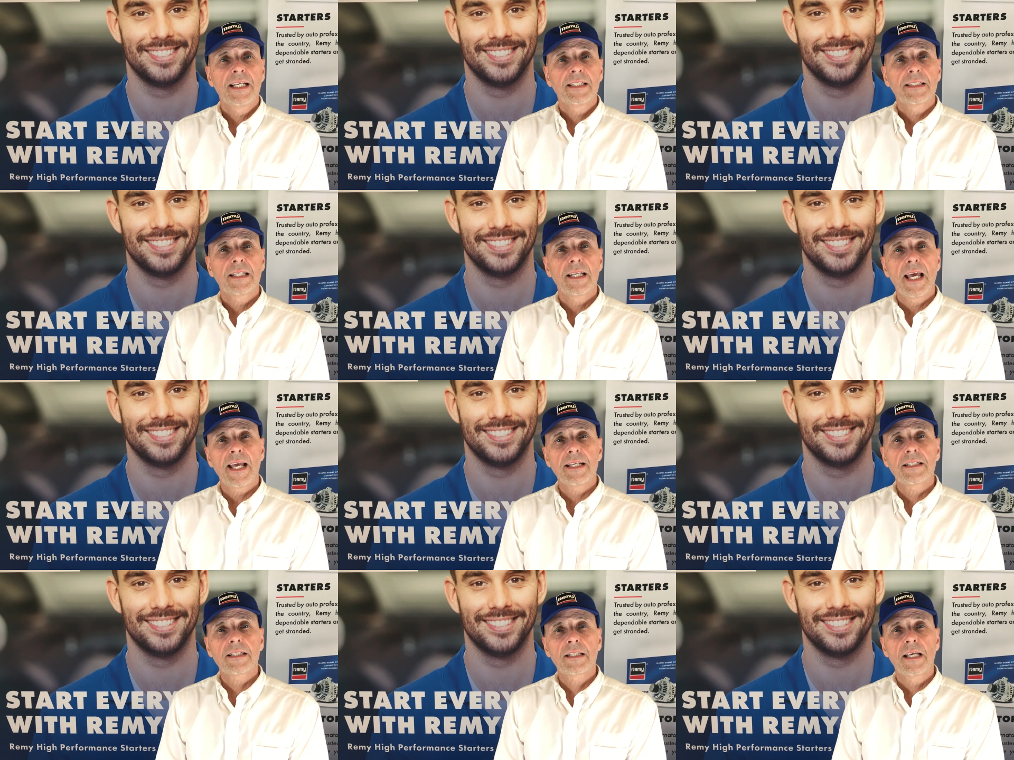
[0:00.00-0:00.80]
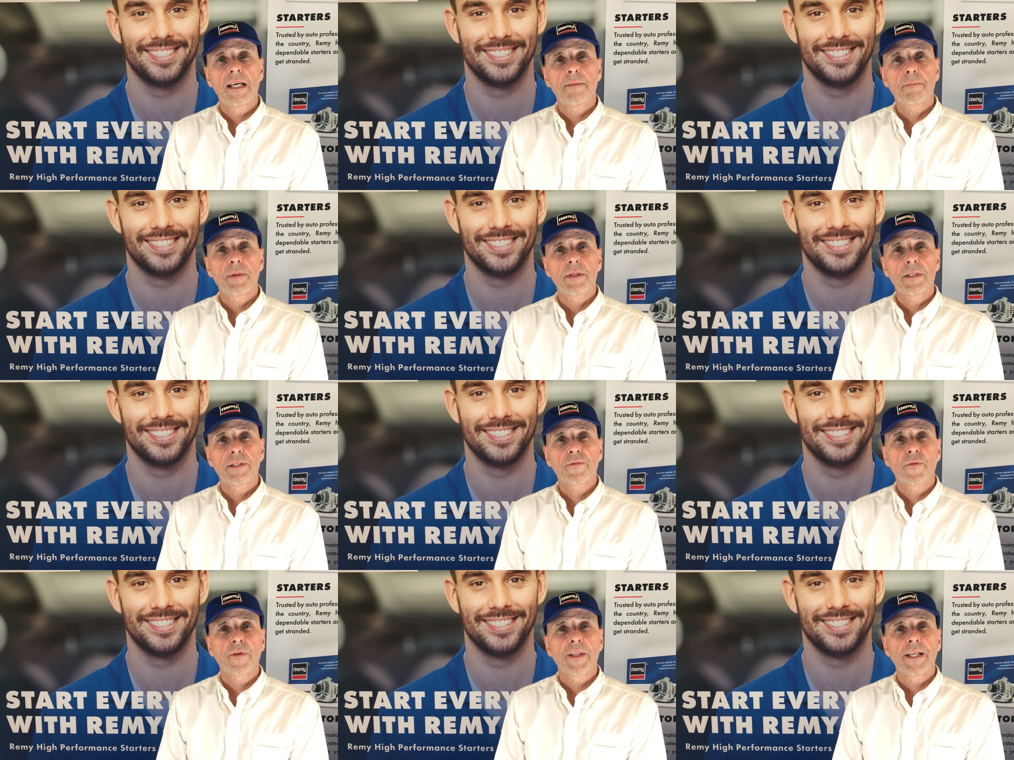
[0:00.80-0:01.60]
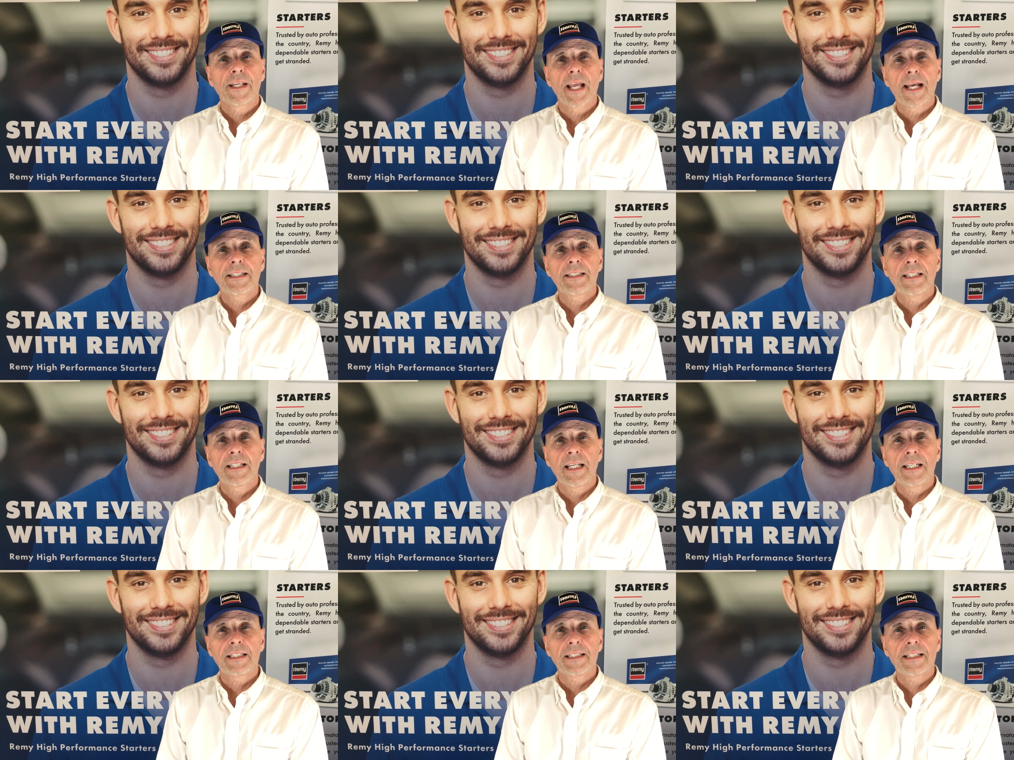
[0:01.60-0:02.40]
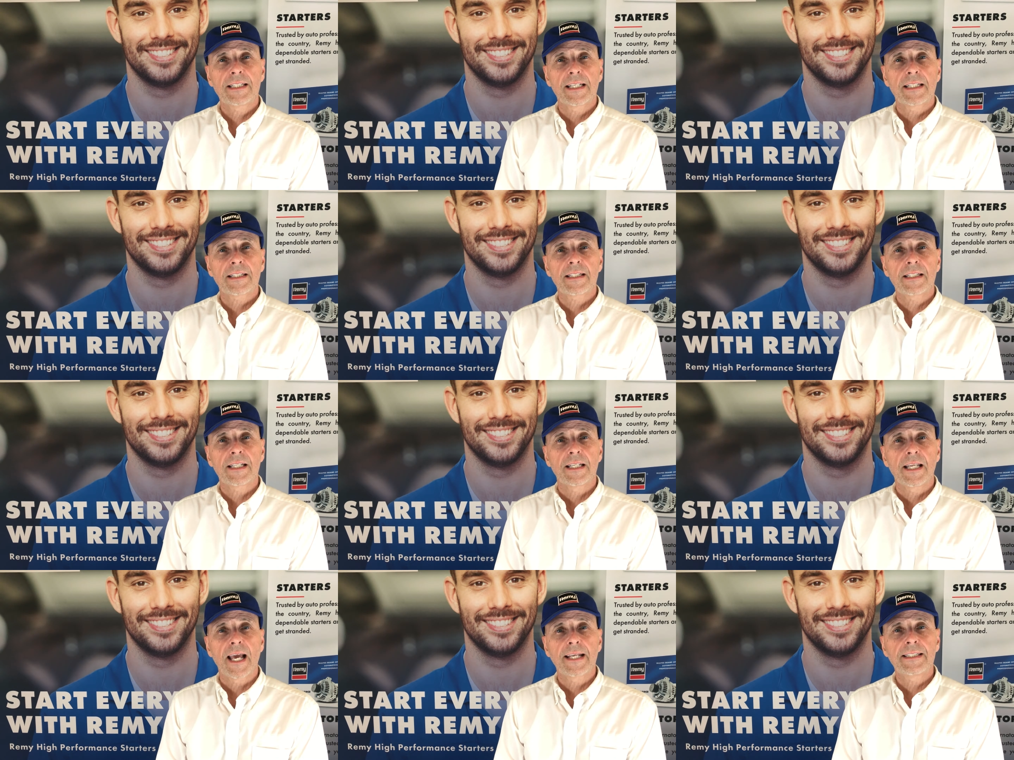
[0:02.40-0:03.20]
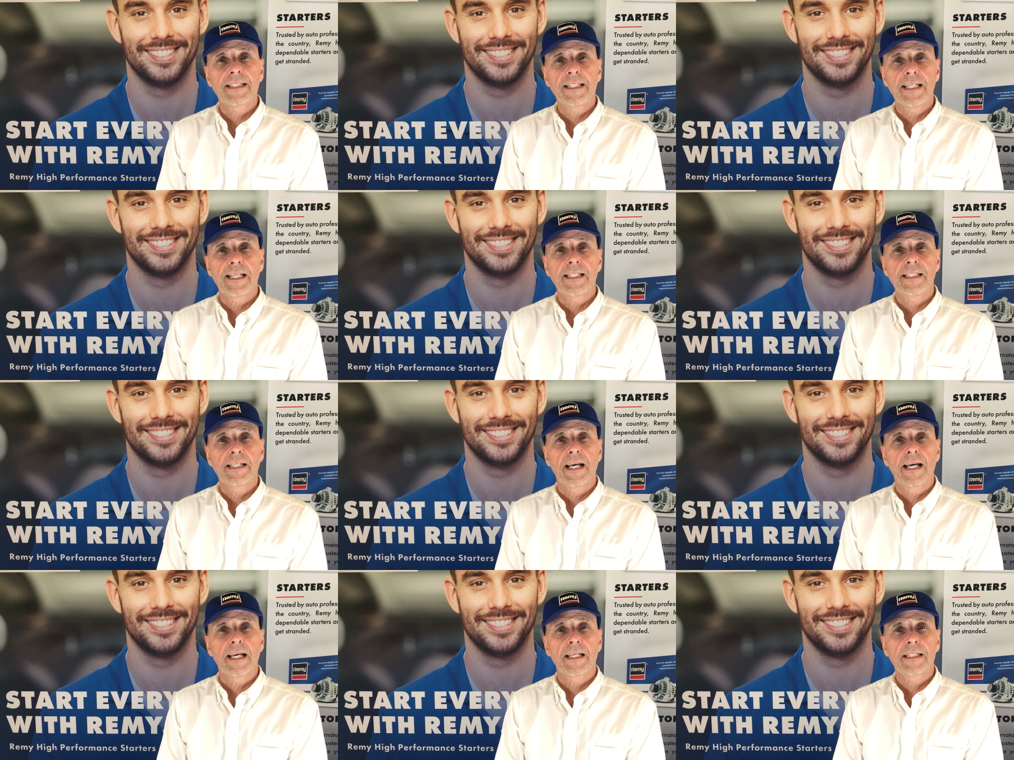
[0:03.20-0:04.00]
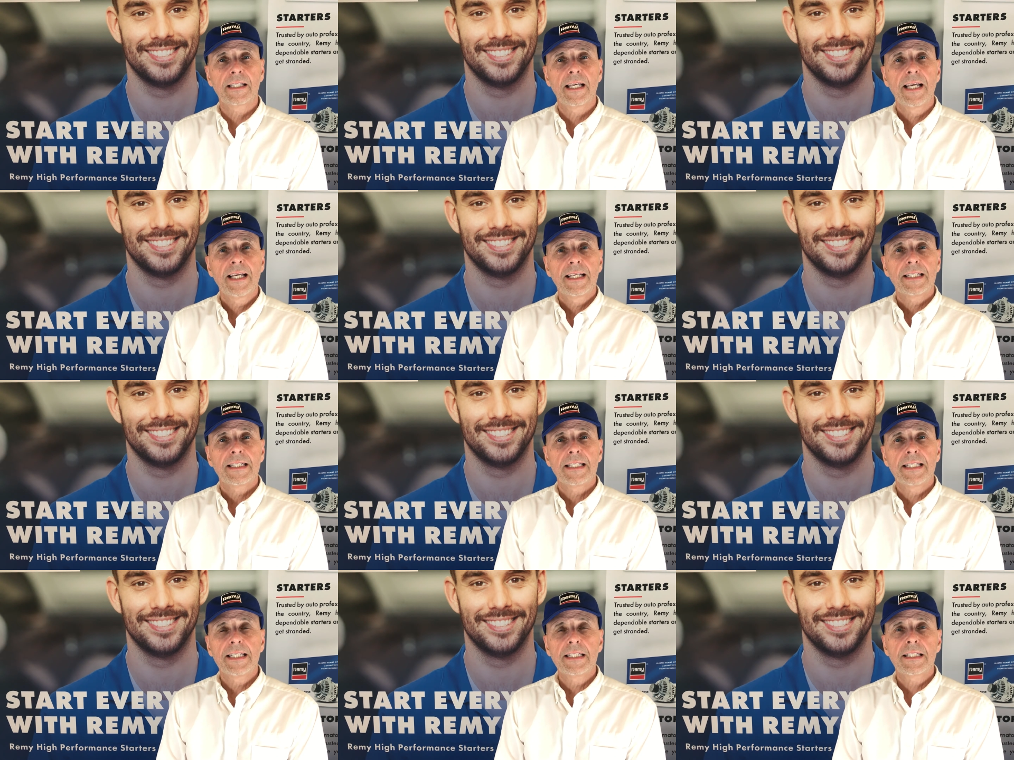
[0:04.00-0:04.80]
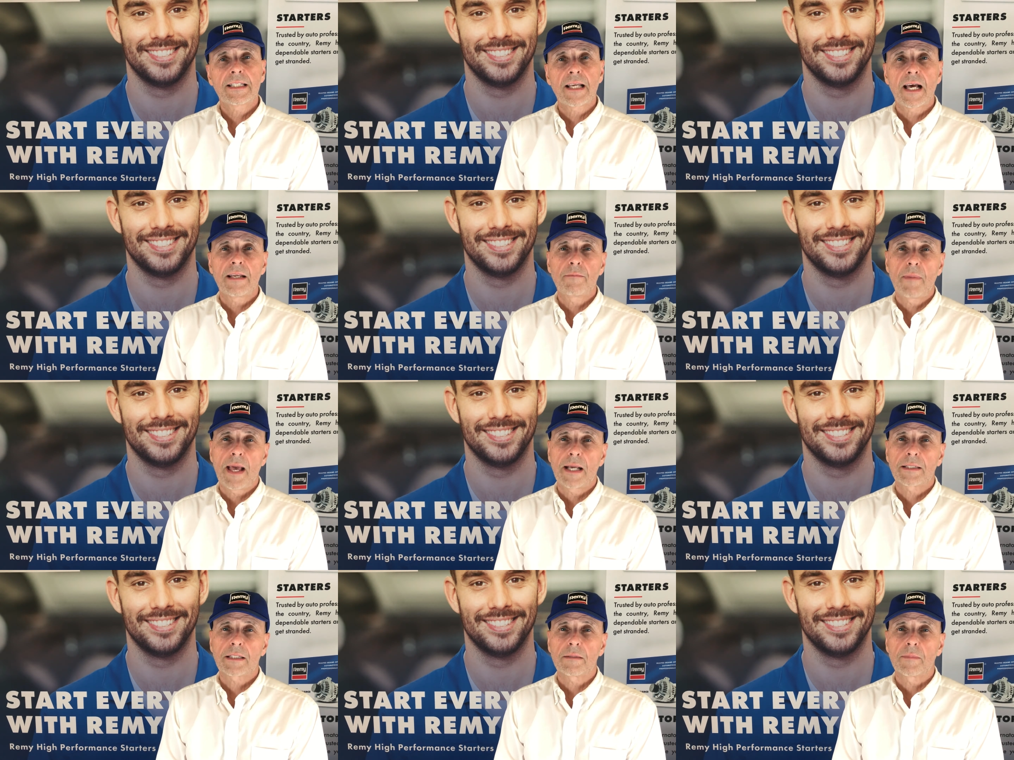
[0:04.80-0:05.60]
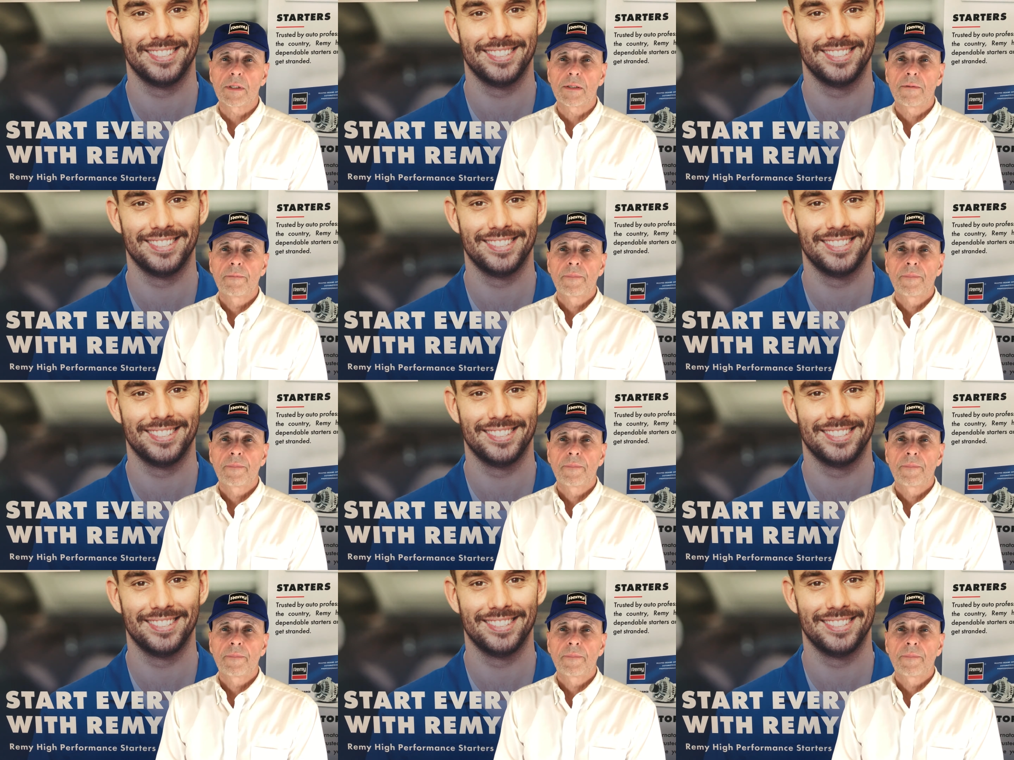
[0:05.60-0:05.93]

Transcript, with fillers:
Speaker 1: Today's tip is for the 1986 to 1989 Nissan Maxima